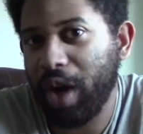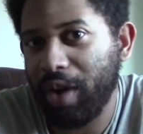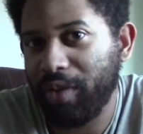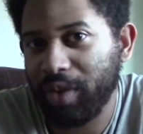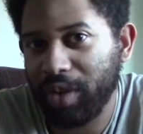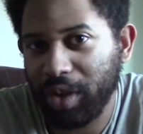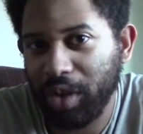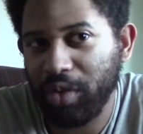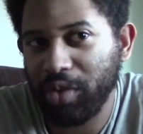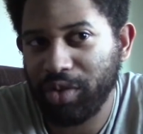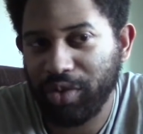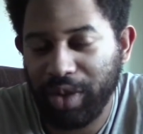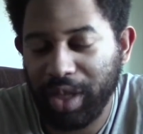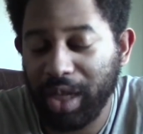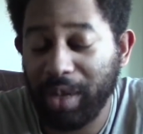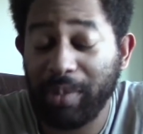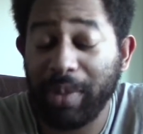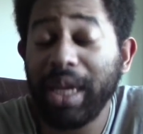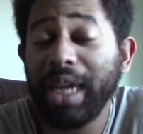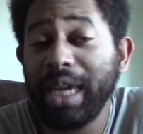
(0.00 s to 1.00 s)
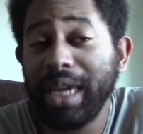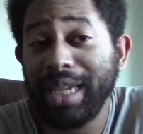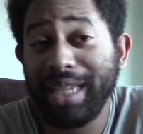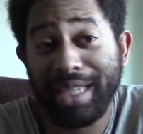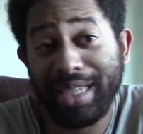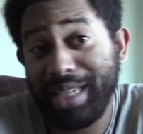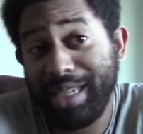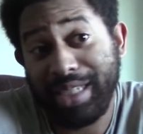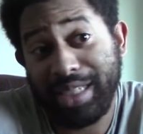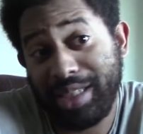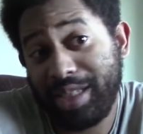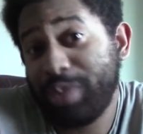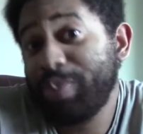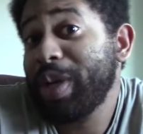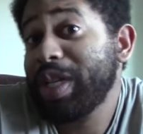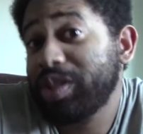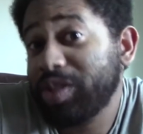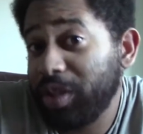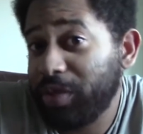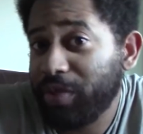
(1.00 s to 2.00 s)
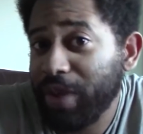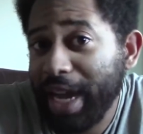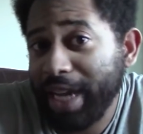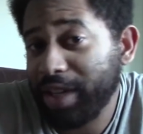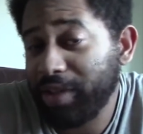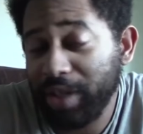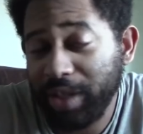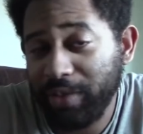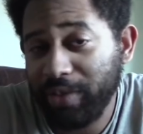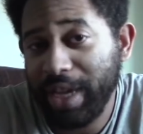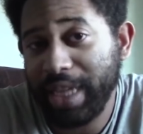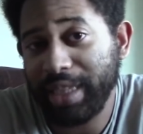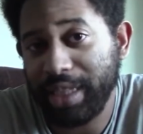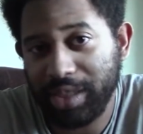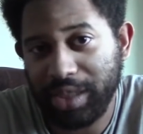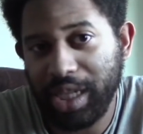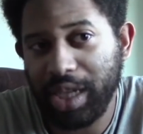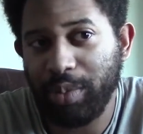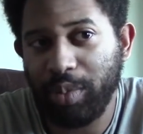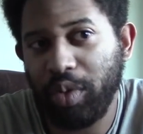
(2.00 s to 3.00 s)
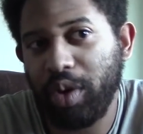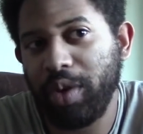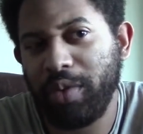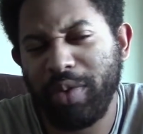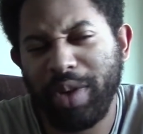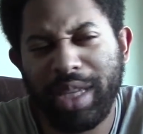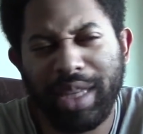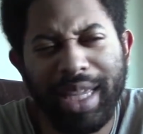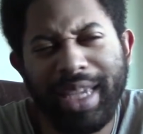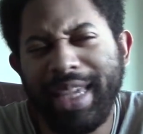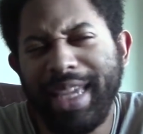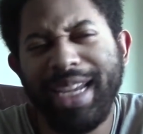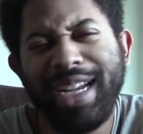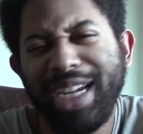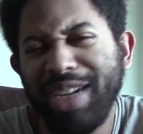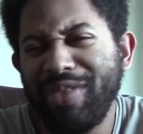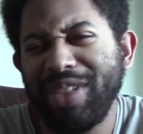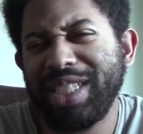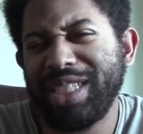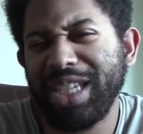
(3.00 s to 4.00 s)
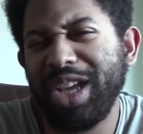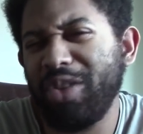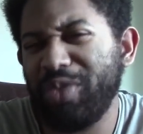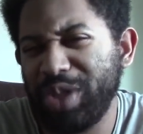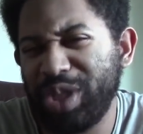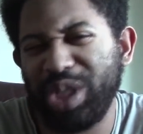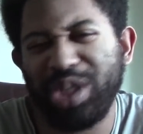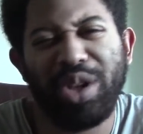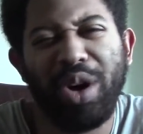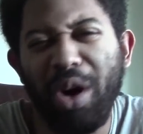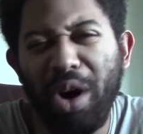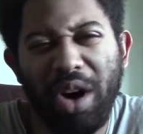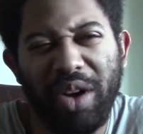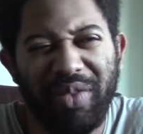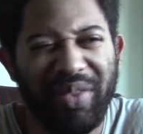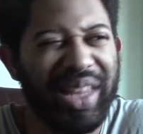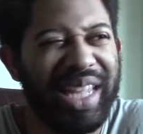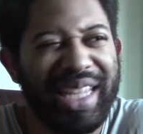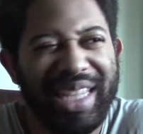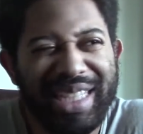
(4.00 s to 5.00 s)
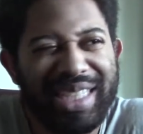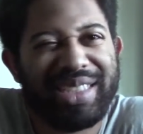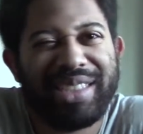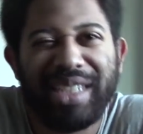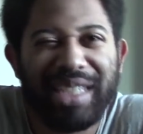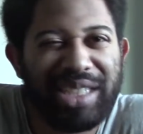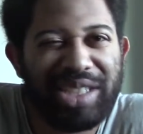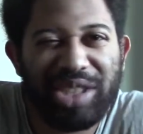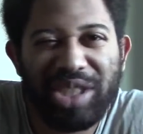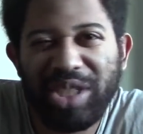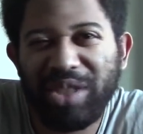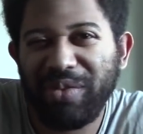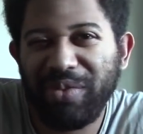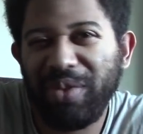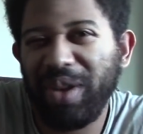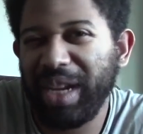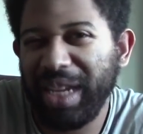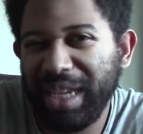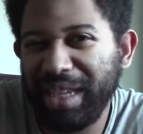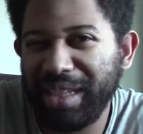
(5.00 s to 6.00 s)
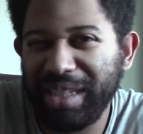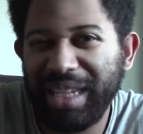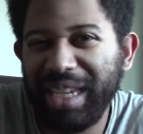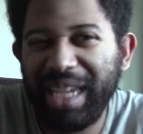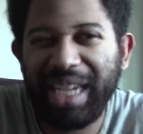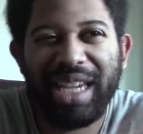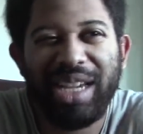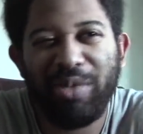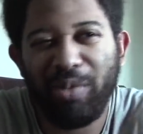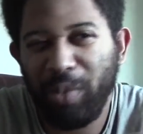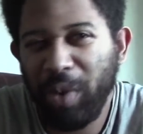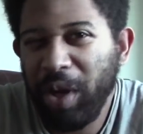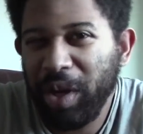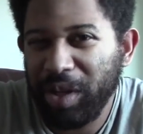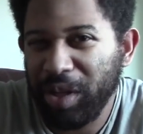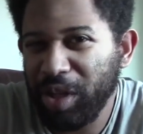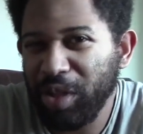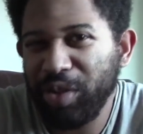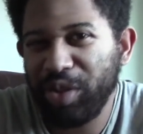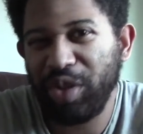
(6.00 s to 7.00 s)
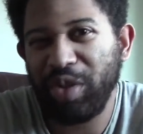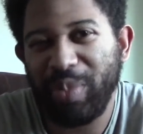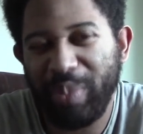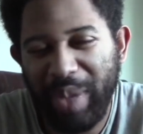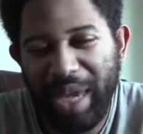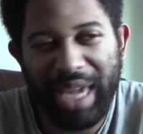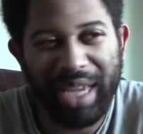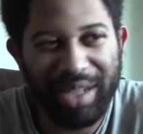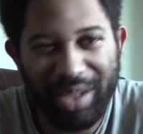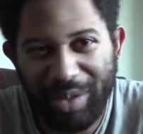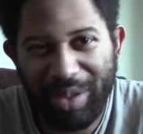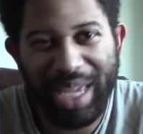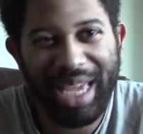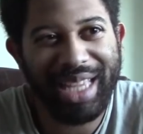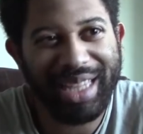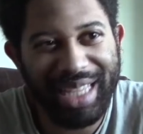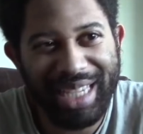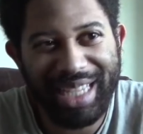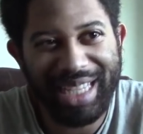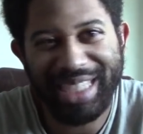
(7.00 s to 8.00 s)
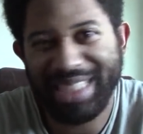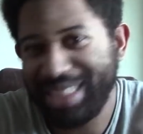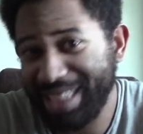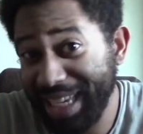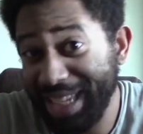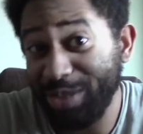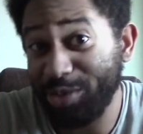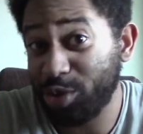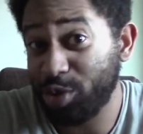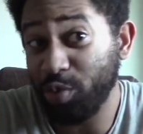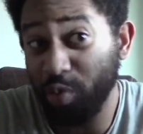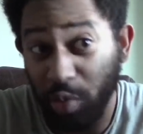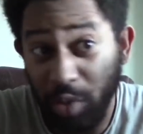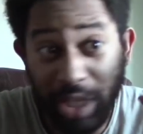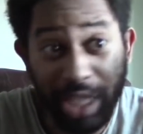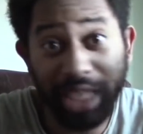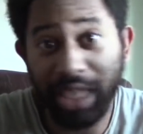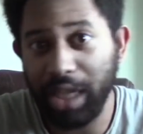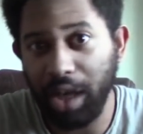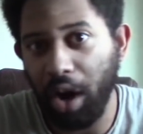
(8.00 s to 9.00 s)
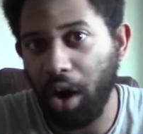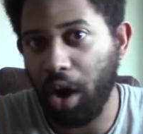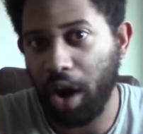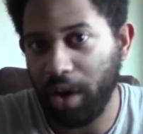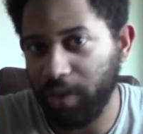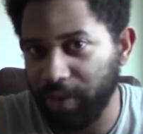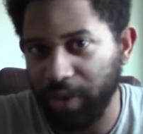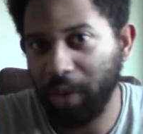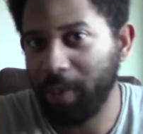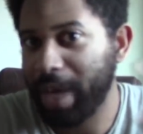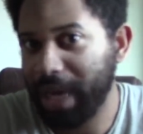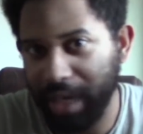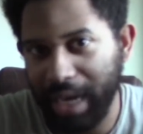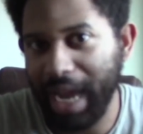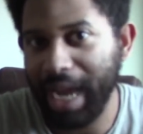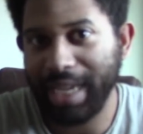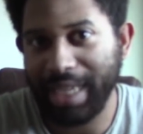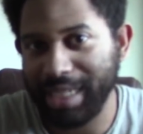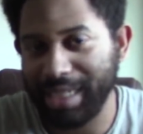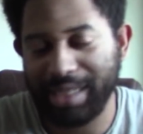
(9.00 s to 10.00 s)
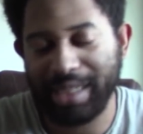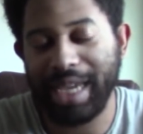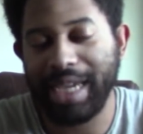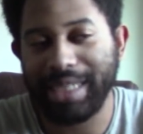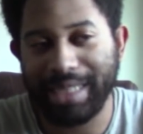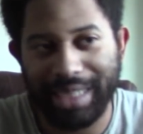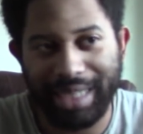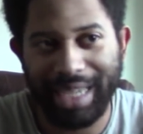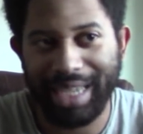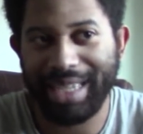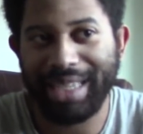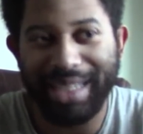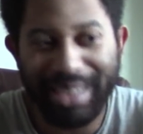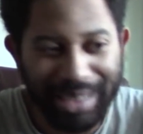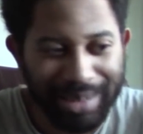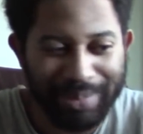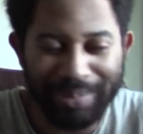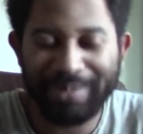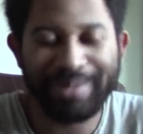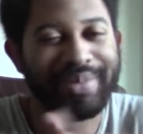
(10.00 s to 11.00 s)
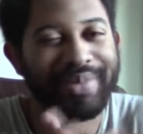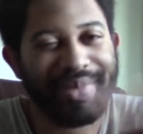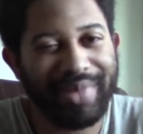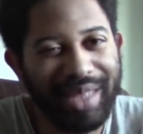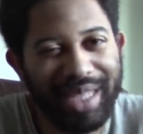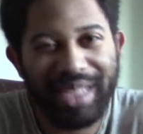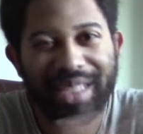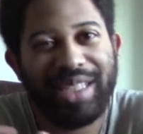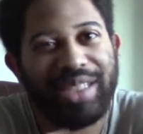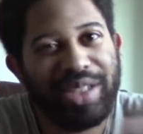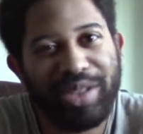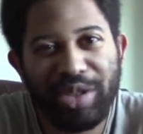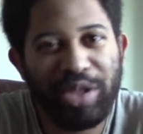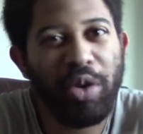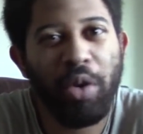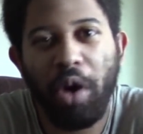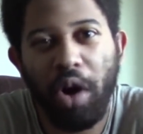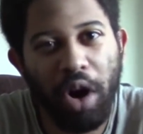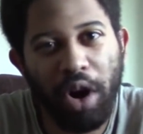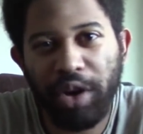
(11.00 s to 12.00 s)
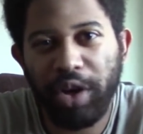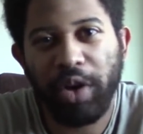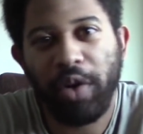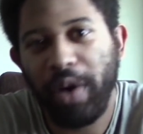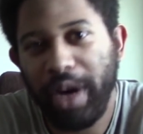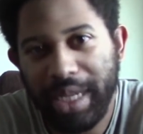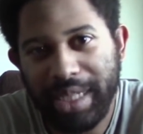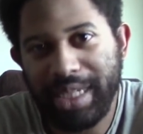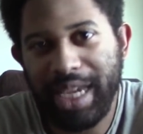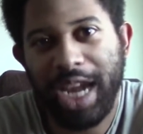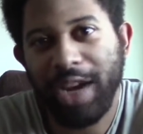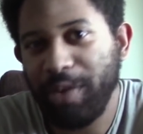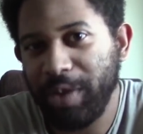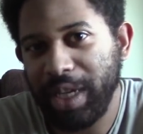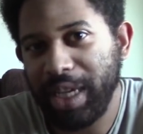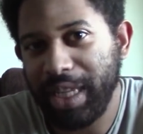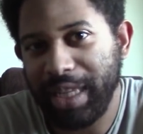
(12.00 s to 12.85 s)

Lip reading: off clothes for them, especially factoring the fact that she had a boyfriend, like, in and of itself is just off. Like, it's just fucking weird YouTube bait, okay? Like, it's really off, no matter how you slice it. Like, there's no honor or integrity